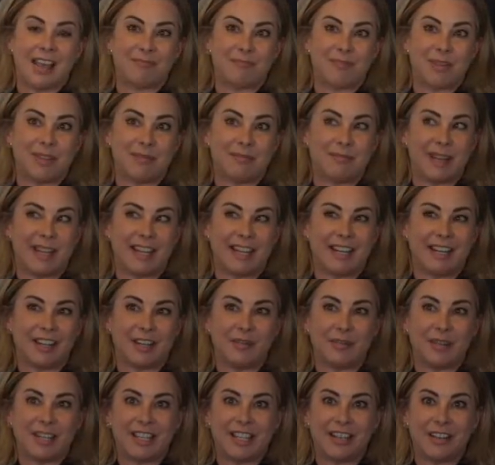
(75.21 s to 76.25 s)
At
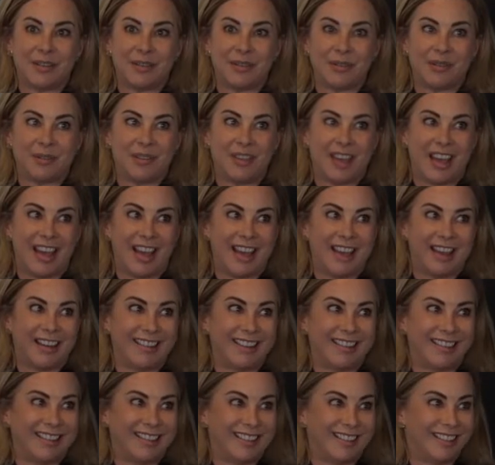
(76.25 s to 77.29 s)
PubMatic, we know
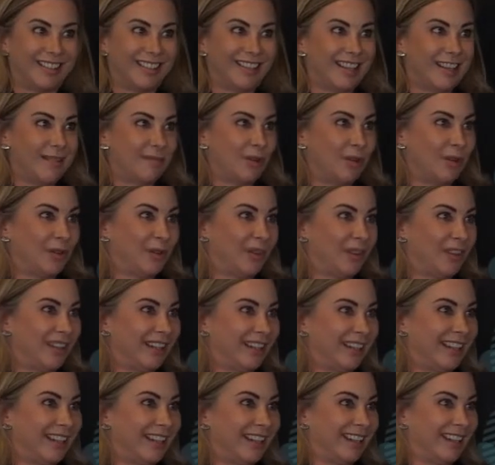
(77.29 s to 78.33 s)
that the same old
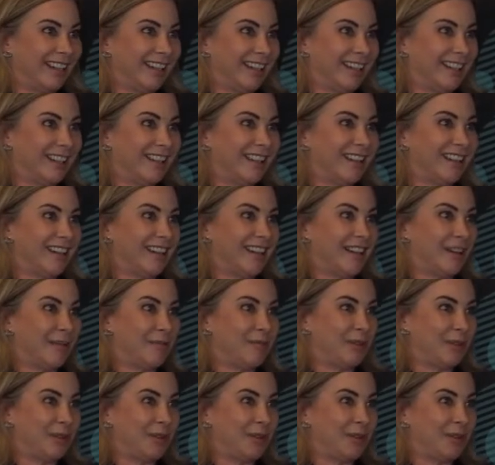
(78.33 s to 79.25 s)
thinking uh,